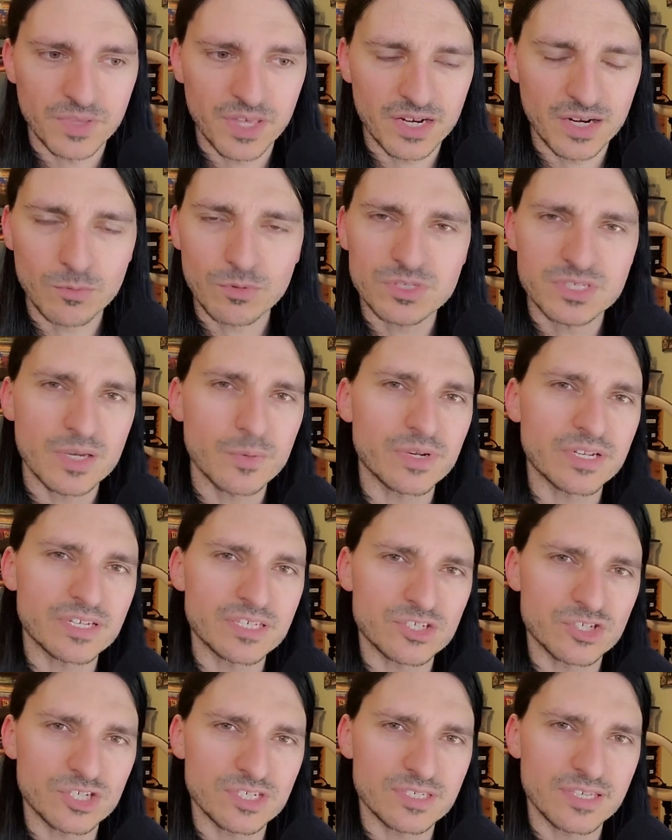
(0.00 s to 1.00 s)
And I won't say what it
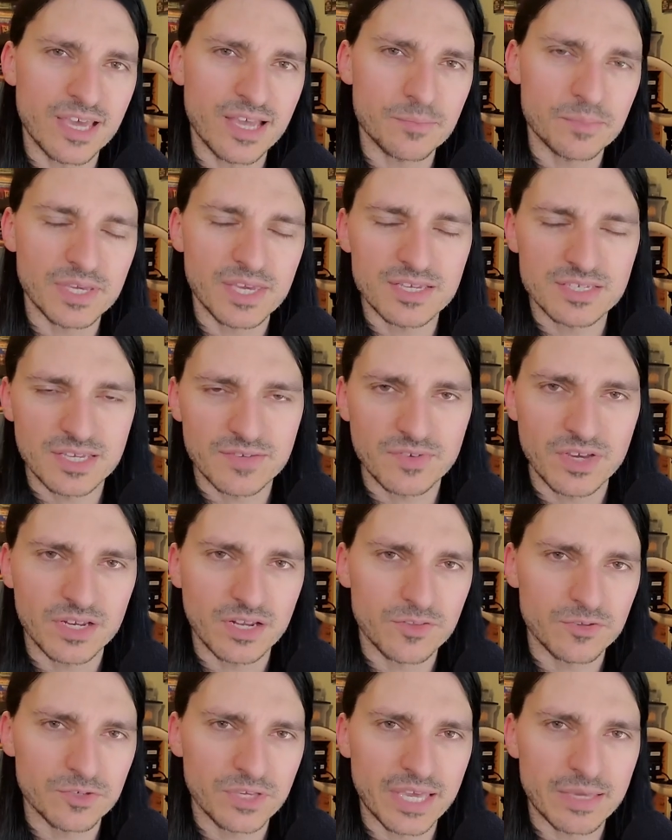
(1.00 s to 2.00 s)
is just yet because I've got
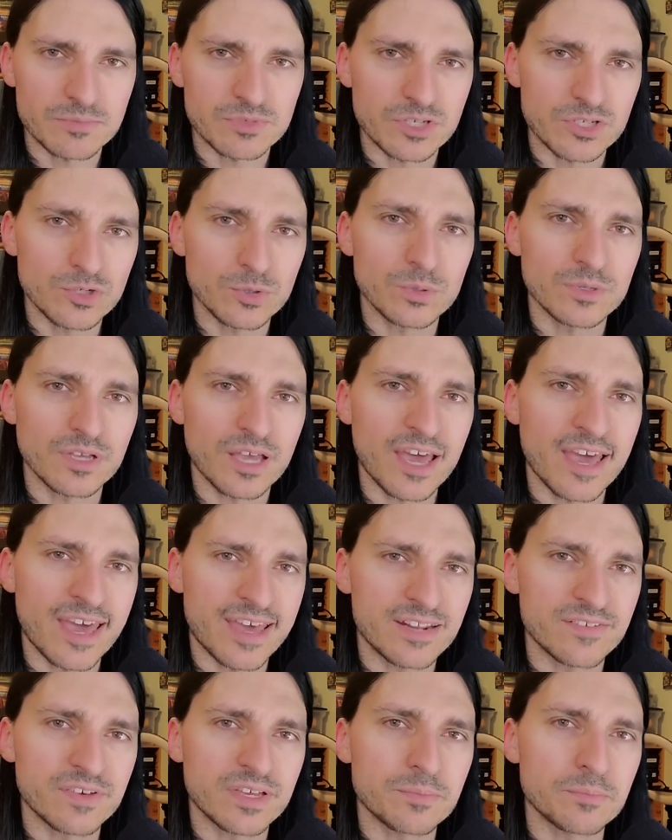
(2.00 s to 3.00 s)
other games to do
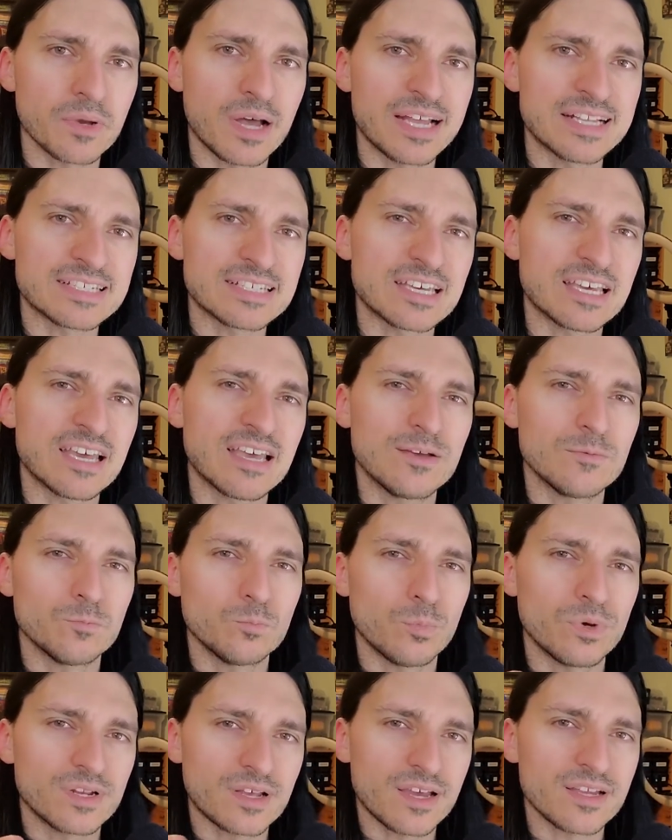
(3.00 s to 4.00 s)
ahead of it, but
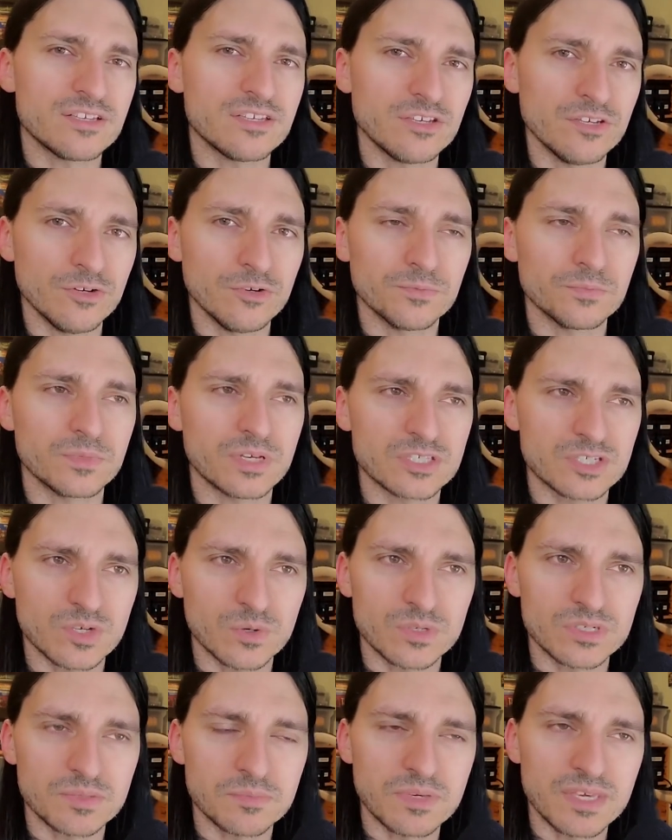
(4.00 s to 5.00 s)
when I do, it's
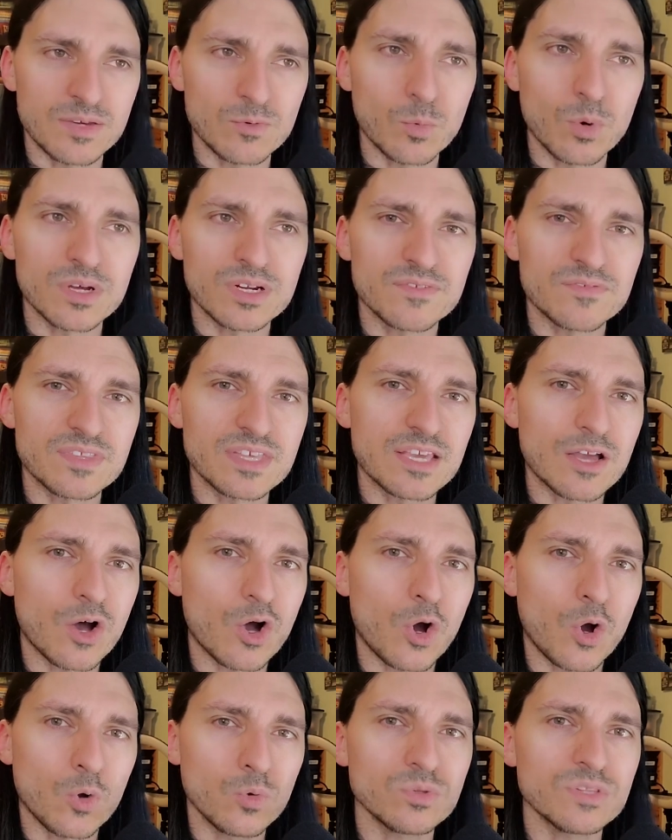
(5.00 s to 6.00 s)
going to be one of the
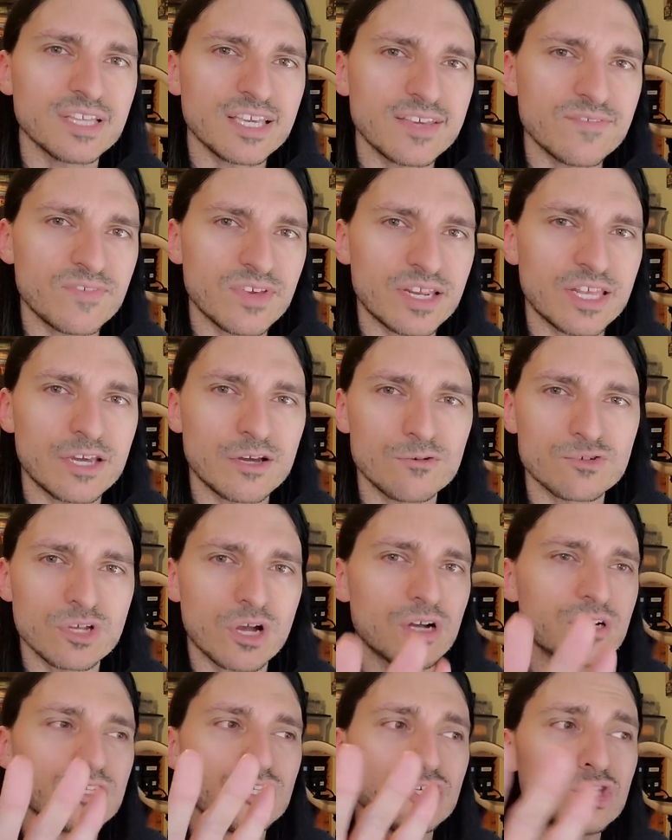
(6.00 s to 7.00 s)
only videos
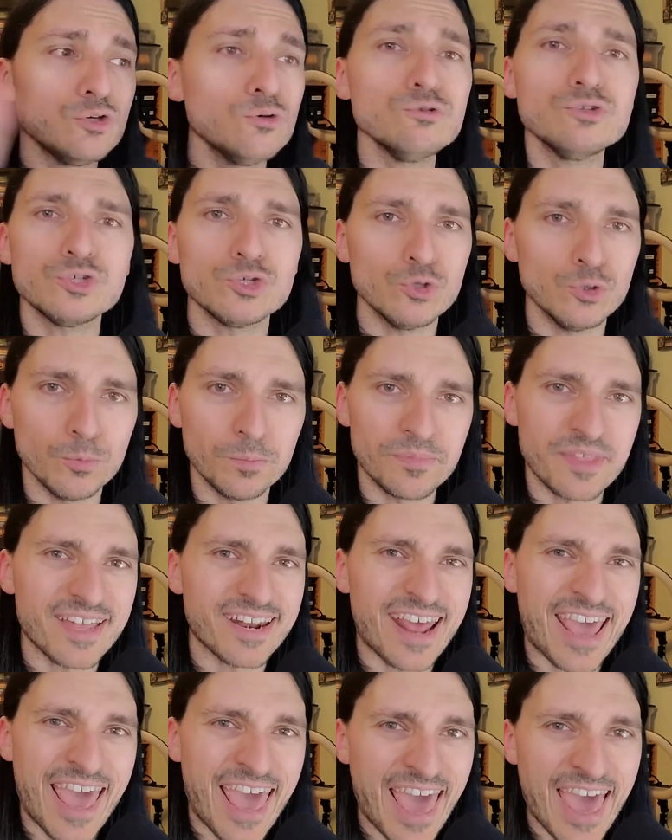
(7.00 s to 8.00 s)
on YouTube
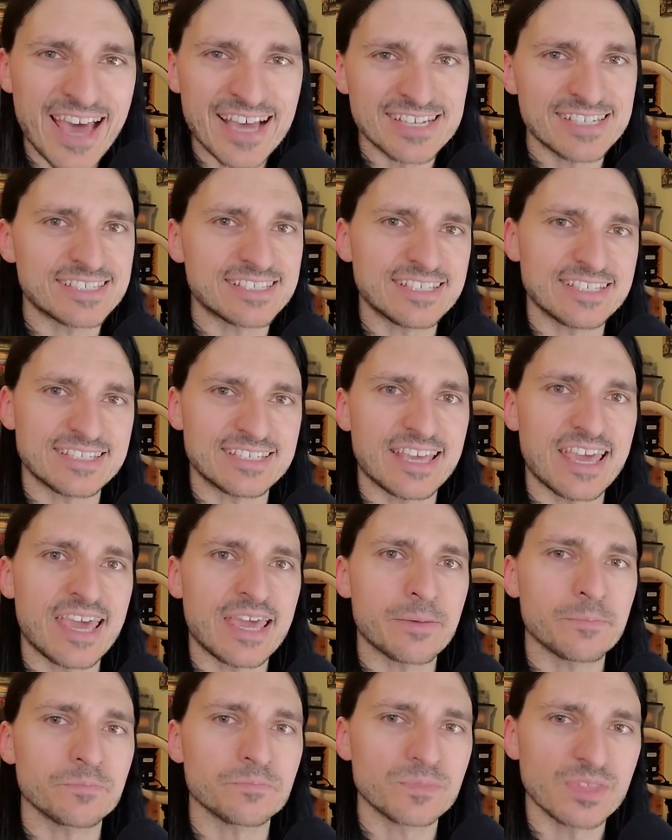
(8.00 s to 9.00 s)
that has this
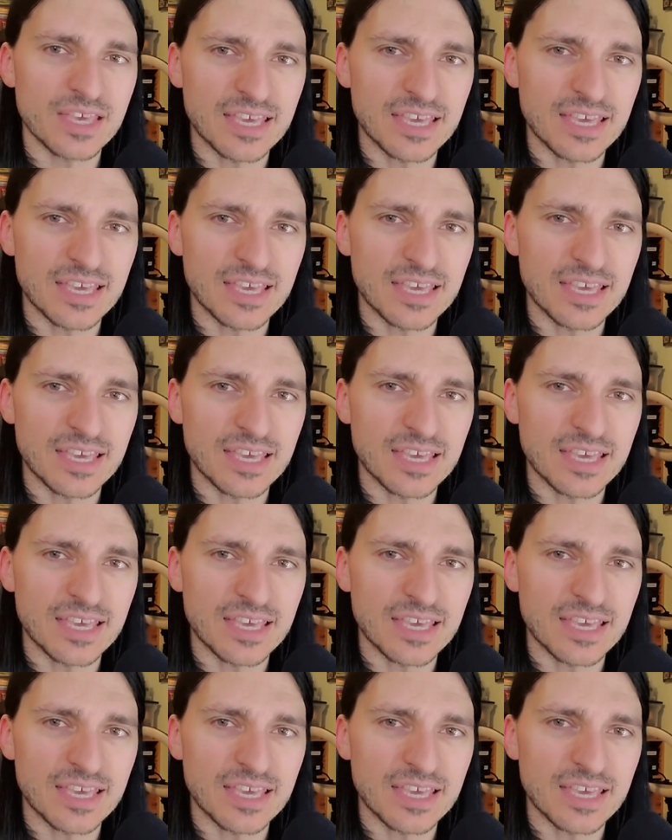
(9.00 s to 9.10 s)
game.